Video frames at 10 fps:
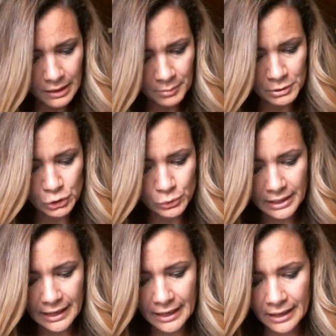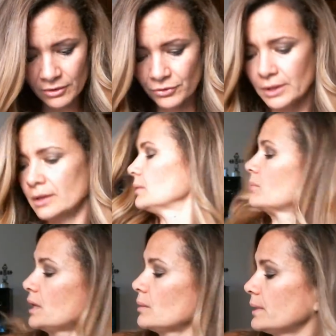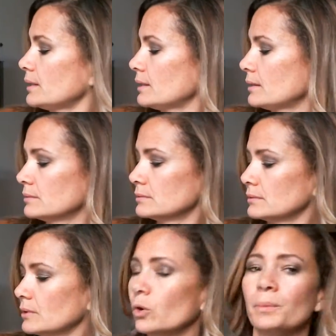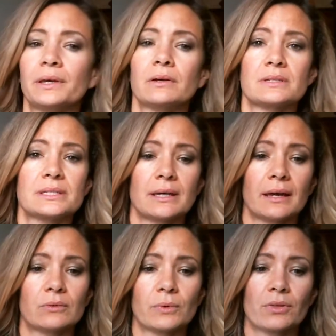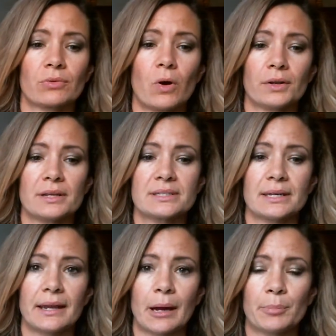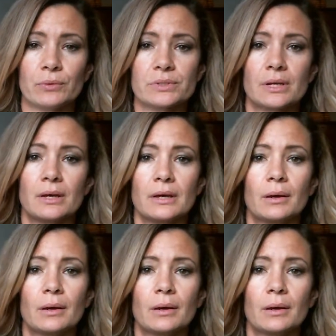You could have maybe oatmeal instead with walnuts and apples